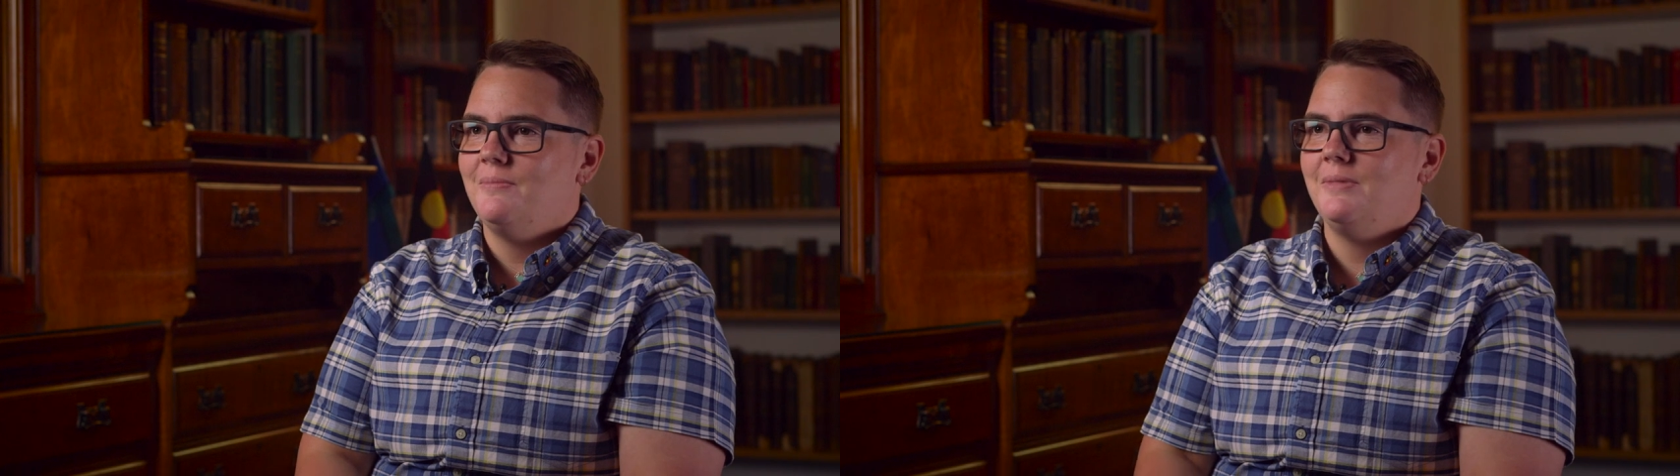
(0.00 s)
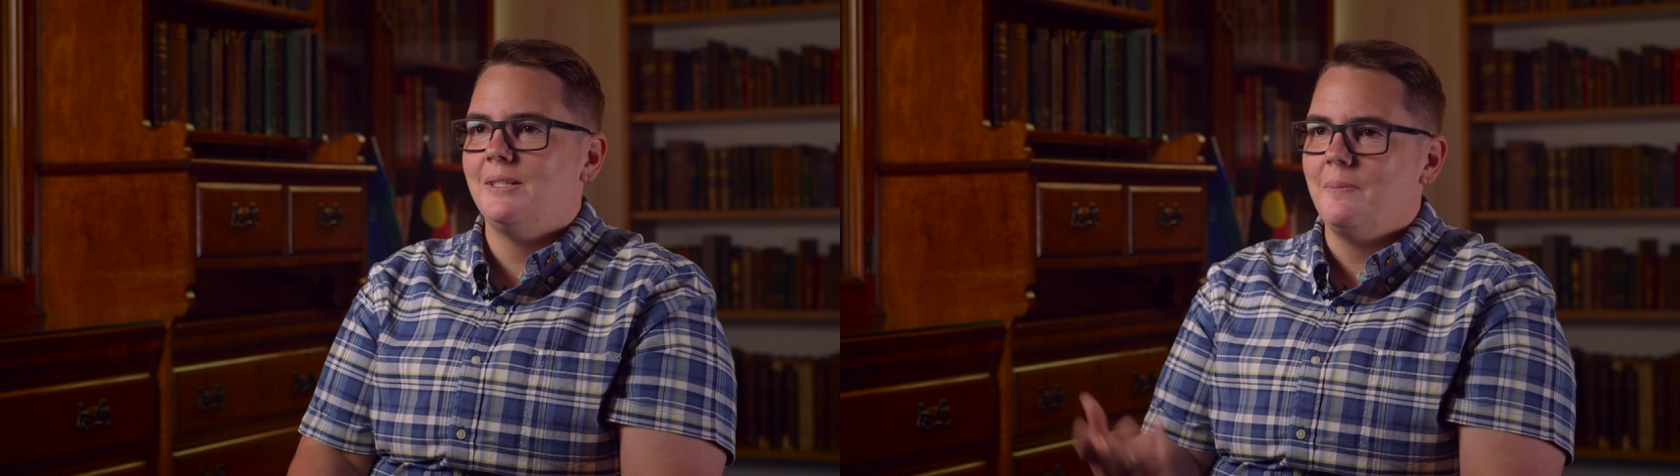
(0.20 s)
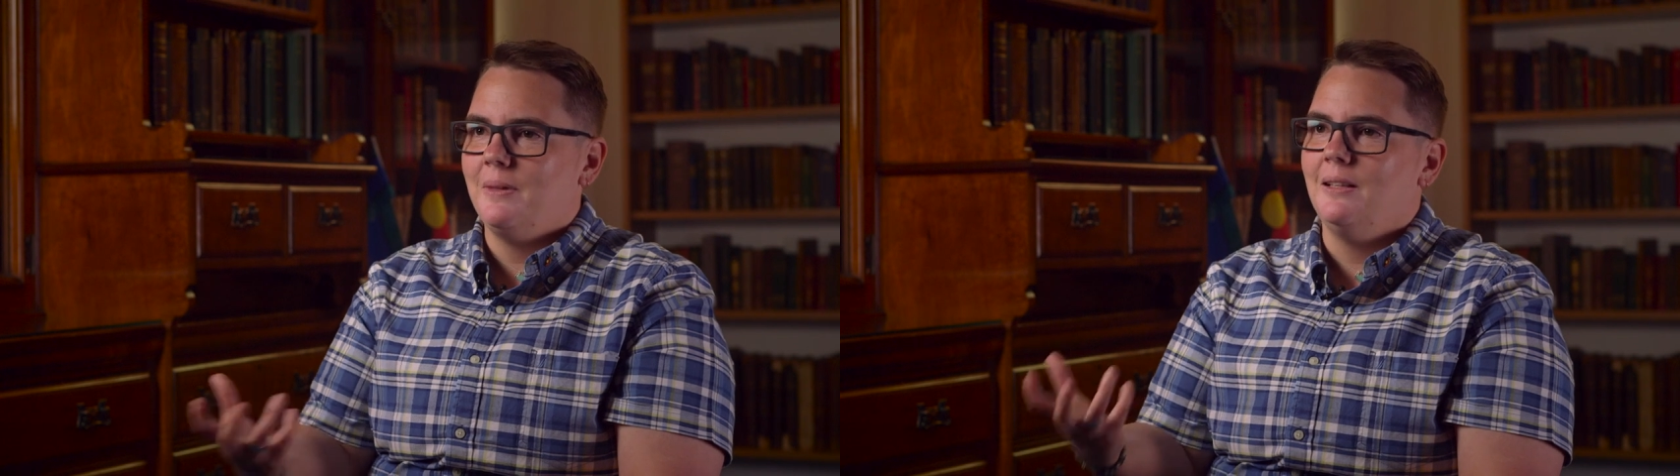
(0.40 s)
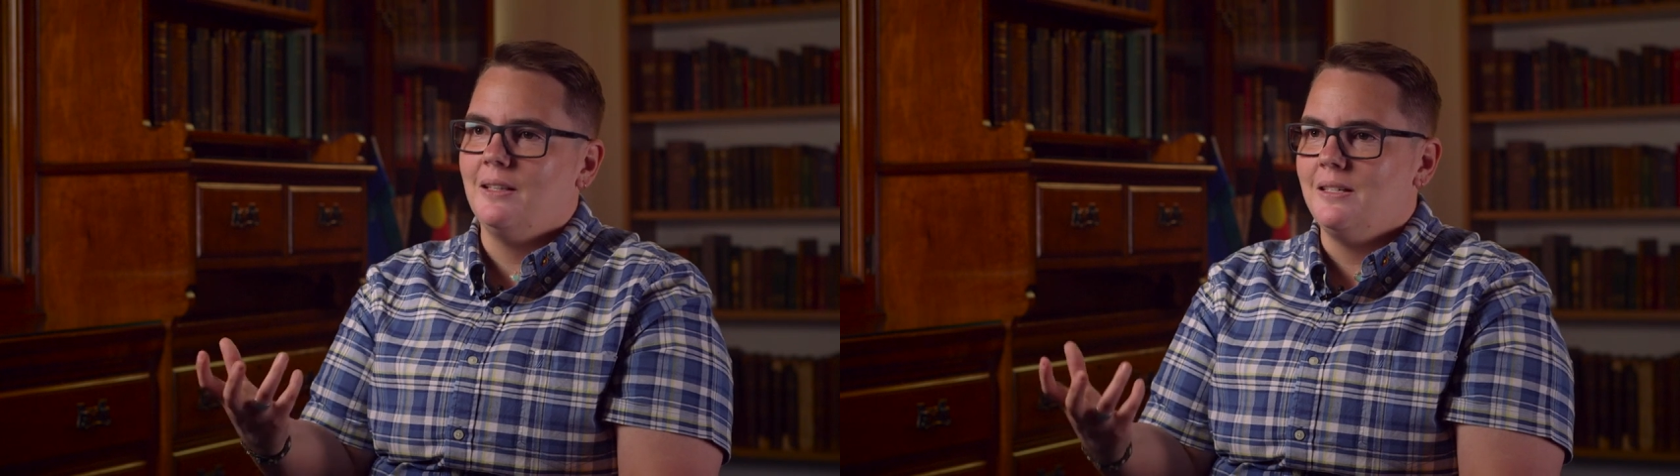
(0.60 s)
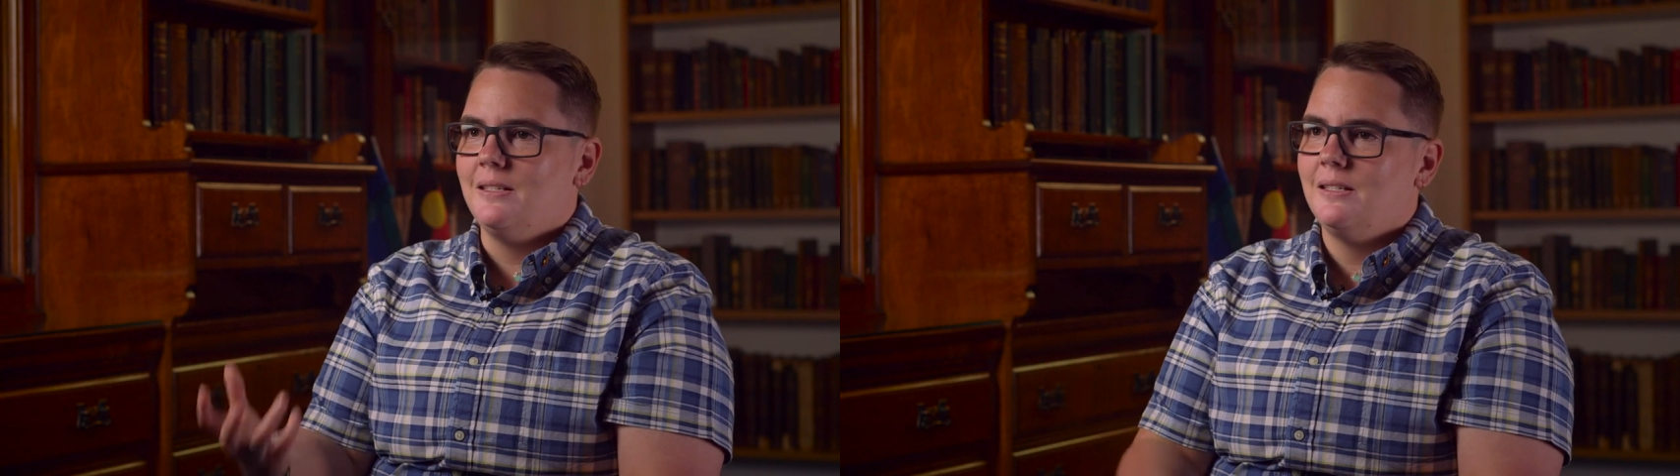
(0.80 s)
something
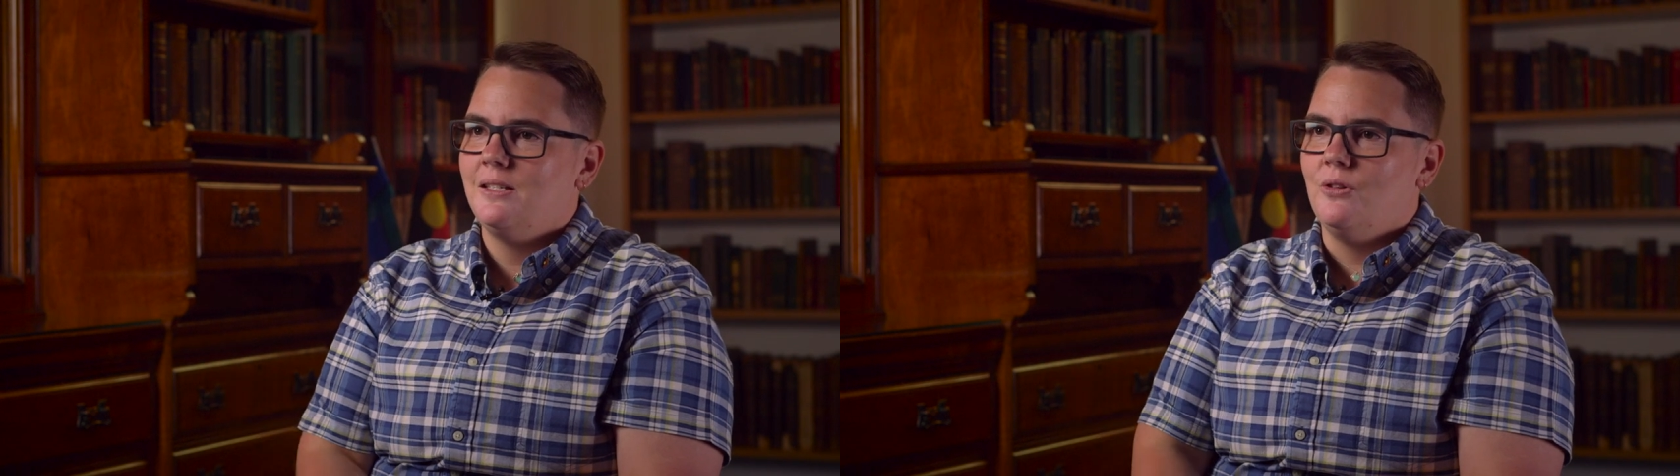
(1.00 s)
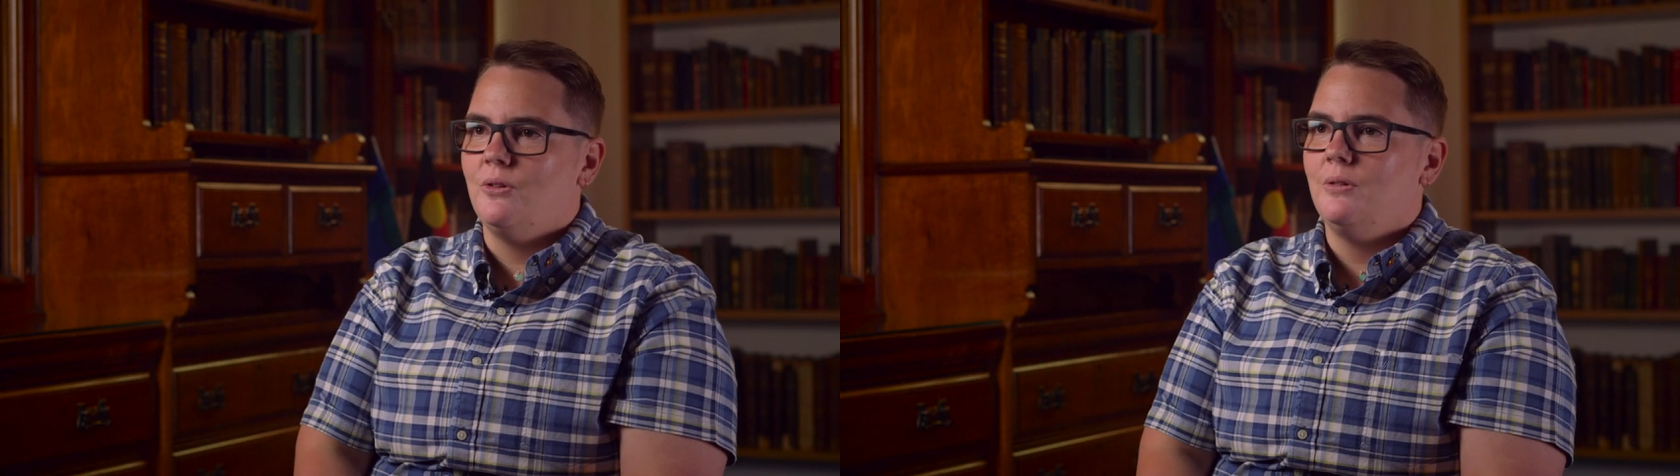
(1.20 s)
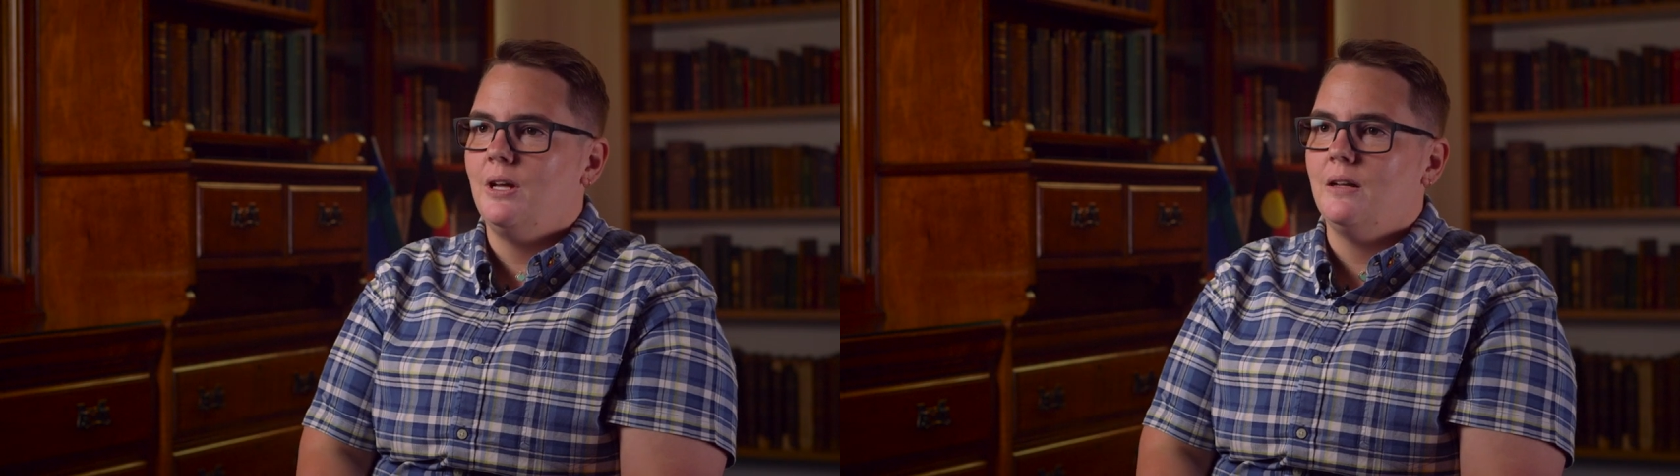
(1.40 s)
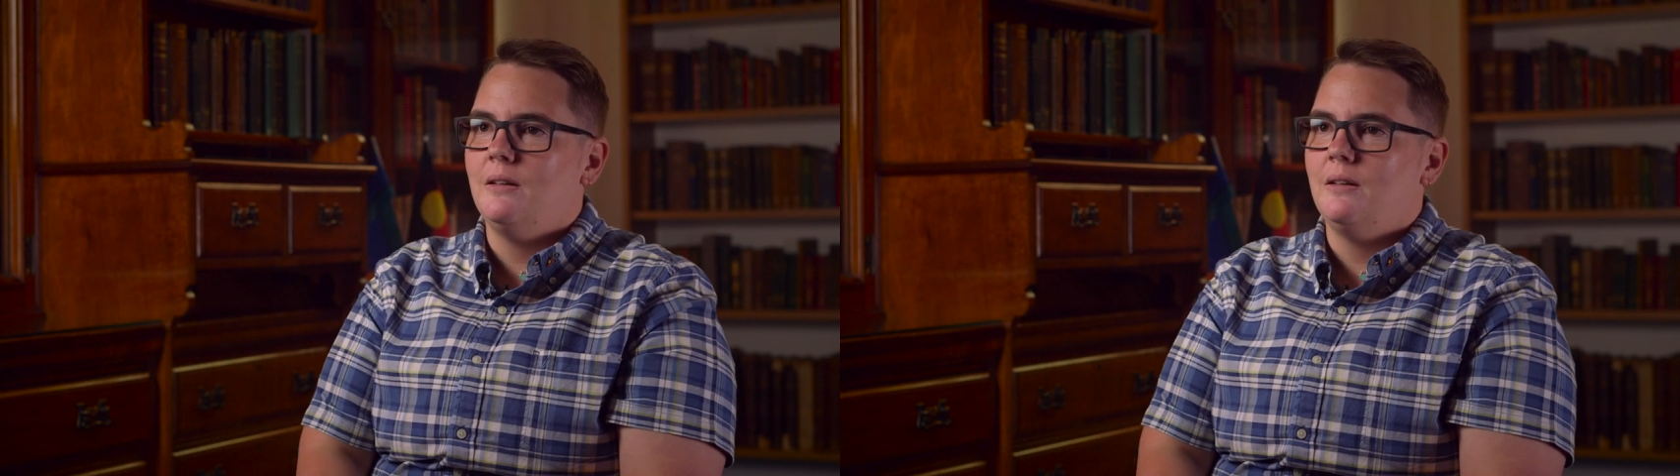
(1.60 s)
that is, you know,